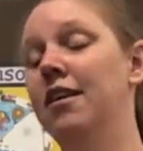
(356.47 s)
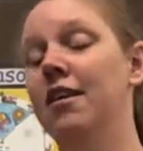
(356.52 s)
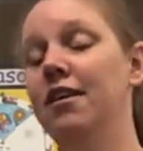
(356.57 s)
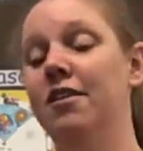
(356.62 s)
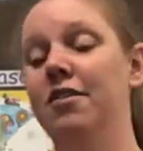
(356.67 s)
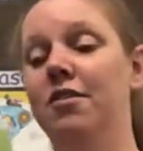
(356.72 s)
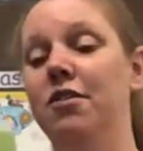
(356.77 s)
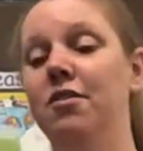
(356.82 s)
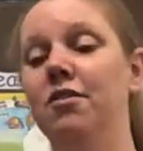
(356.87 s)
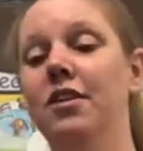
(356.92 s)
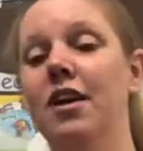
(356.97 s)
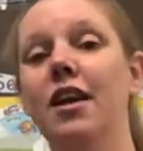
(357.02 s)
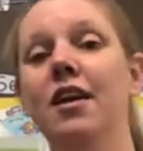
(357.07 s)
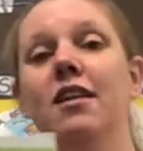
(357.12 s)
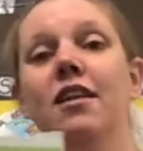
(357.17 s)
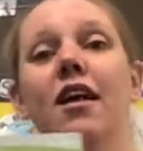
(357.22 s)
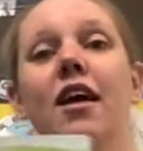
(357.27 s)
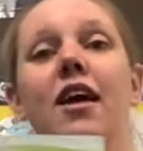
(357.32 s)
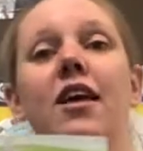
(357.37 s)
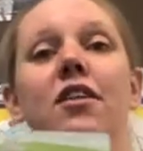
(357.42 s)
So
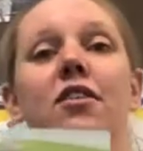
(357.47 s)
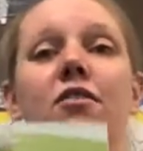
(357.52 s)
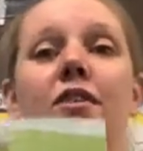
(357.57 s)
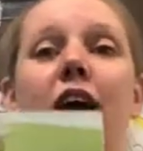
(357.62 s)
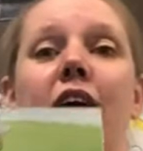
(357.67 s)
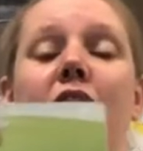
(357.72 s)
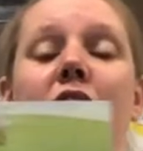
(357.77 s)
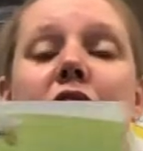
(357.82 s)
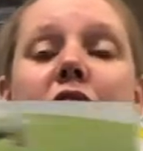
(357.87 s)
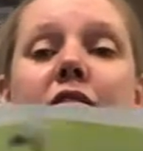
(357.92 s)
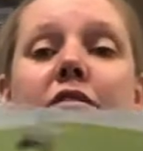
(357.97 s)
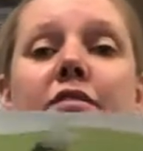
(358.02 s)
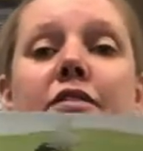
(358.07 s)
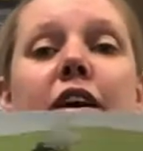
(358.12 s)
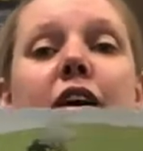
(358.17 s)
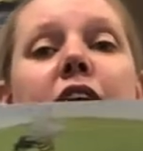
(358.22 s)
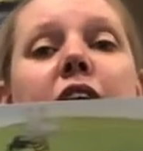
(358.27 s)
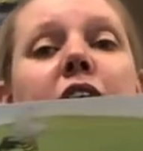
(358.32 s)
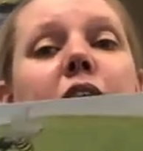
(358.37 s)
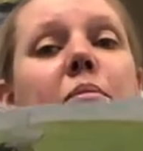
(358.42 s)
dandelions are actually
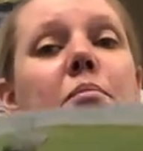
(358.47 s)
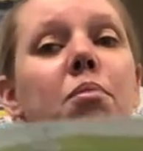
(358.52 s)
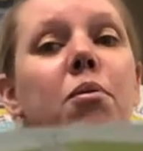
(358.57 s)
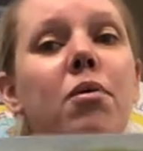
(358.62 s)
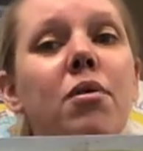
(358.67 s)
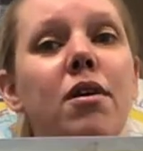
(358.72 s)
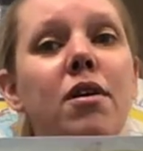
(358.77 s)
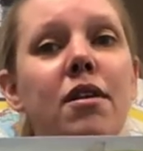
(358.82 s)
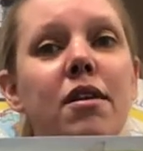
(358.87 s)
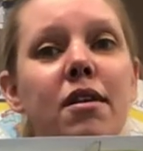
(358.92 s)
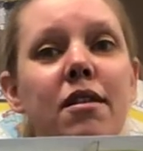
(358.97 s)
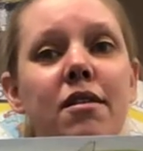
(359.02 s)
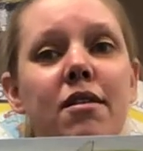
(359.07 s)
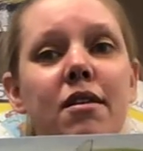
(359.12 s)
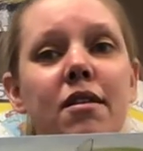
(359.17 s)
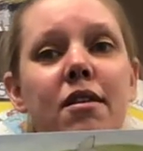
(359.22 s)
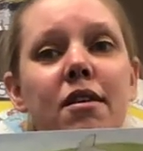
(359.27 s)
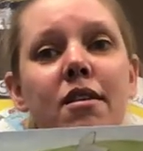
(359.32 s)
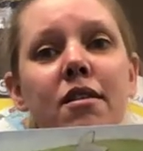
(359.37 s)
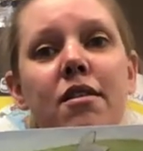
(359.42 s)
very important
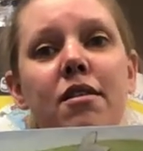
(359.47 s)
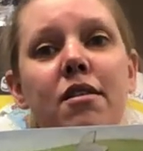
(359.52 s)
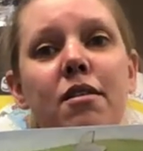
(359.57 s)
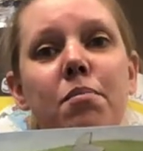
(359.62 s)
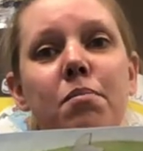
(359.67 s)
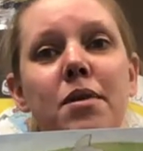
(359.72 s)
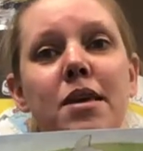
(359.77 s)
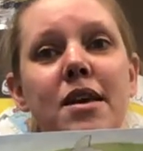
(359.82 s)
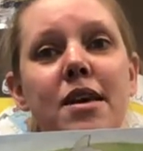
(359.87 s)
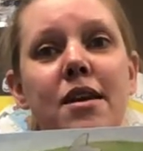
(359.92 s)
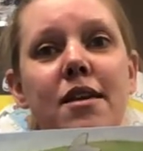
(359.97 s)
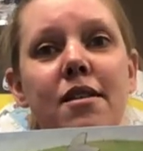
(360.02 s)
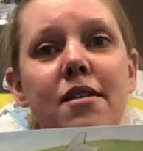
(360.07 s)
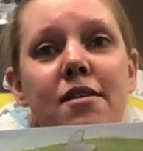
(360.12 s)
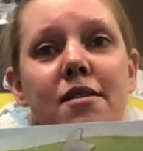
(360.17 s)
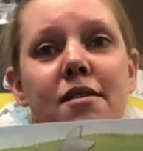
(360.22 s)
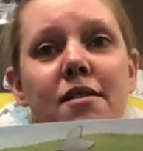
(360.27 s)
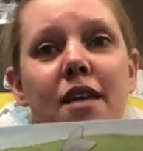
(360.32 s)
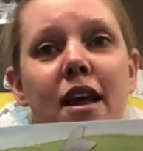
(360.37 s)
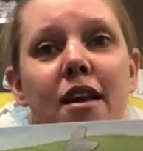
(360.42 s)
to the
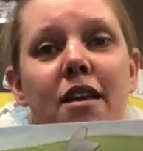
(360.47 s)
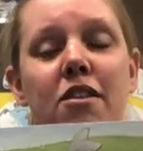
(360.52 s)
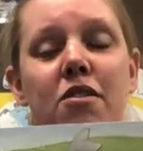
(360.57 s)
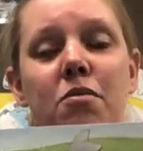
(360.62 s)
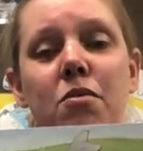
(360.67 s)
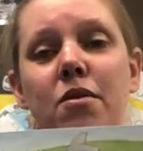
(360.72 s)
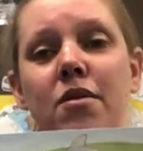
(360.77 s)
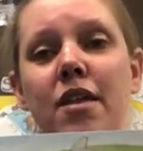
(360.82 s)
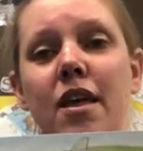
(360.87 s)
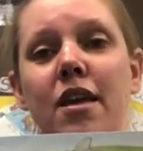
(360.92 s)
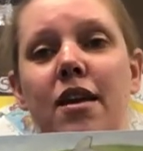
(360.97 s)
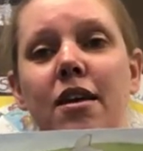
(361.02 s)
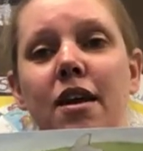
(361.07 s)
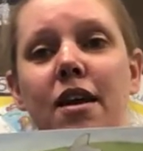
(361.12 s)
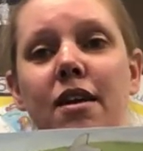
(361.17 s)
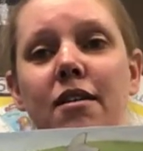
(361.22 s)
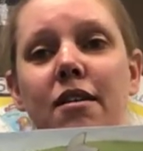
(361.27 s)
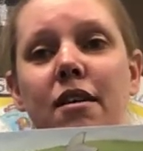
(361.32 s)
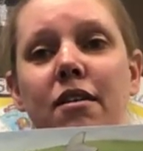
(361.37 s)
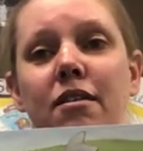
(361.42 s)
bees. That is where they
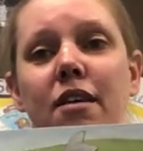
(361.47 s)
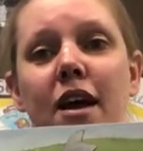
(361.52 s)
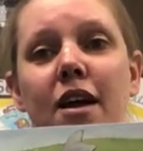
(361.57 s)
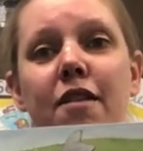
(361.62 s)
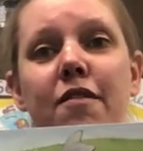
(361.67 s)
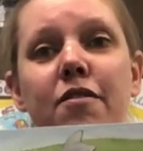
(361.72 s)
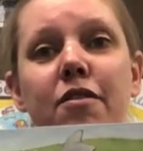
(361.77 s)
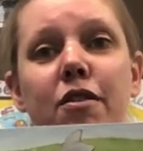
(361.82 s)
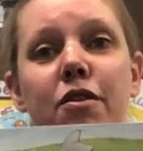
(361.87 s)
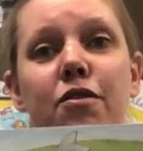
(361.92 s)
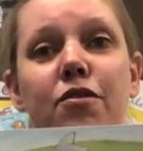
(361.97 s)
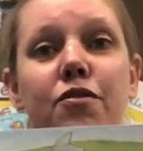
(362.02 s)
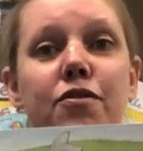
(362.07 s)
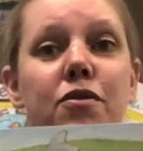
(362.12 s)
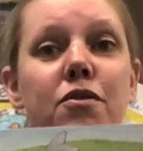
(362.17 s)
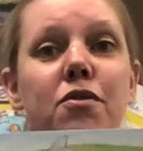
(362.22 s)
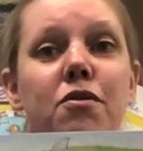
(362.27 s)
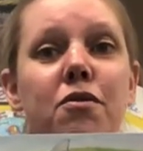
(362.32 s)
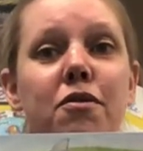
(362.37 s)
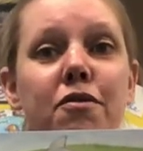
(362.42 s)
get a lot of their
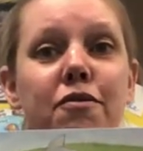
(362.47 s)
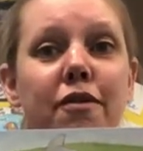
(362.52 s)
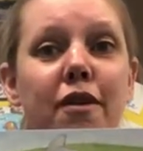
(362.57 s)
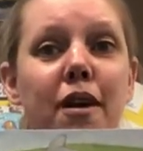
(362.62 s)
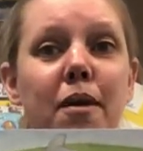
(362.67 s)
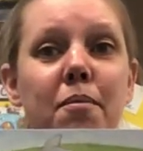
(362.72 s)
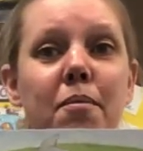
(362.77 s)
food from.